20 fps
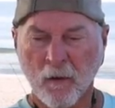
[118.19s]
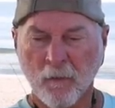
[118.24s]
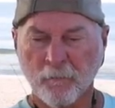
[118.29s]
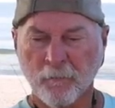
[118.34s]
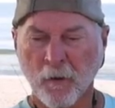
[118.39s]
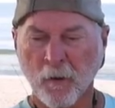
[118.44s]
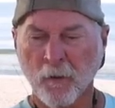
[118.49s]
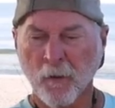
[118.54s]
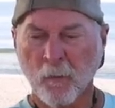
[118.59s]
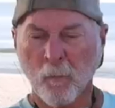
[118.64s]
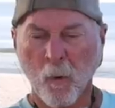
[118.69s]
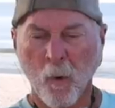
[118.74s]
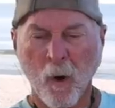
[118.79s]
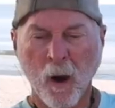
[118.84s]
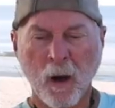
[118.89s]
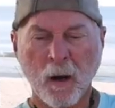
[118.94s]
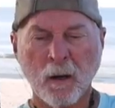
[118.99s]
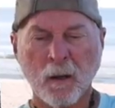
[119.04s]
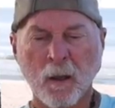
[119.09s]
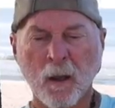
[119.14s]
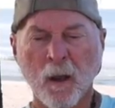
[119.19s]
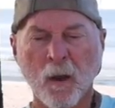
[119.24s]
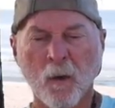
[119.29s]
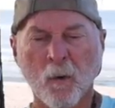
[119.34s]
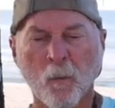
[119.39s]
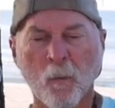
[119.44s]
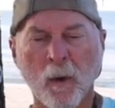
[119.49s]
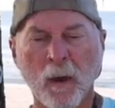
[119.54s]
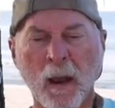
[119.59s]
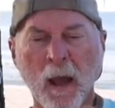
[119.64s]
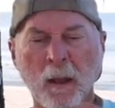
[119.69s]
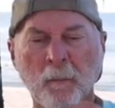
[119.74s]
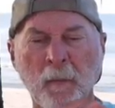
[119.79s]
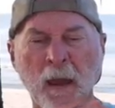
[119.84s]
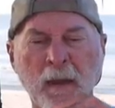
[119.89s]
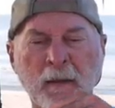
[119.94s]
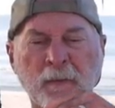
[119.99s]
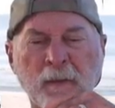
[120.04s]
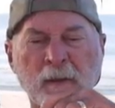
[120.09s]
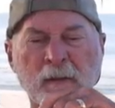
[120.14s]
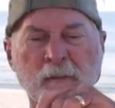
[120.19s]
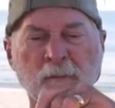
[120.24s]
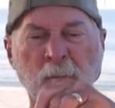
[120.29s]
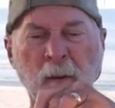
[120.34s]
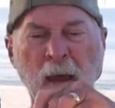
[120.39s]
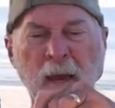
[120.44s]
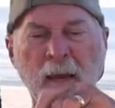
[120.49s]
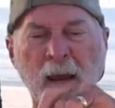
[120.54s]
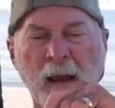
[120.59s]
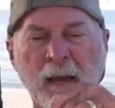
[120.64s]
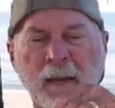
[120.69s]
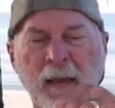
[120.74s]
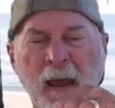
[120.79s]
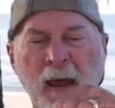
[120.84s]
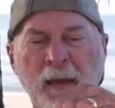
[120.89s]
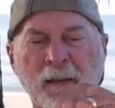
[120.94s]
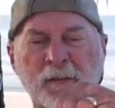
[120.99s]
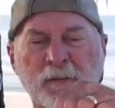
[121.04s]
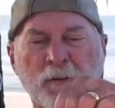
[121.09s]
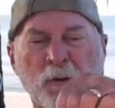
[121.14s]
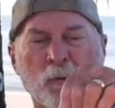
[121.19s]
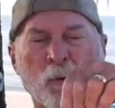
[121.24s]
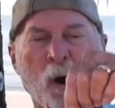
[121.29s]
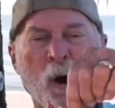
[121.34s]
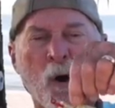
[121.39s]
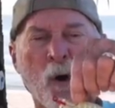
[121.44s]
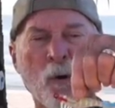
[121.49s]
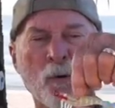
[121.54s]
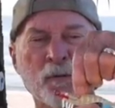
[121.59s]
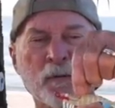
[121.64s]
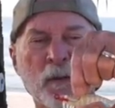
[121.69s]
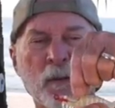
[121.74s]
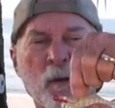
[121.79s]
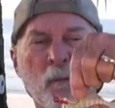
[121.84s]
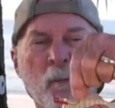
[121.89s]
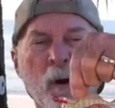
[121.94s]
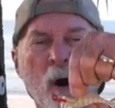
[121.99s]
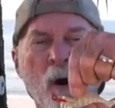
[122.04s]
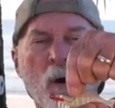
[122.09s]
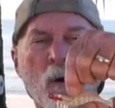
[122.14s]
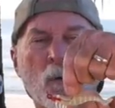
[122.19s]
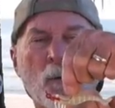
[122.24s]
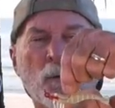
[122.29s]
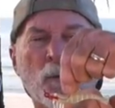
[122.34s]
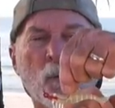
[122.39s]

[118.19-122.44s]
Furthermore, when I make this bait, I cast 2 holes in the mold.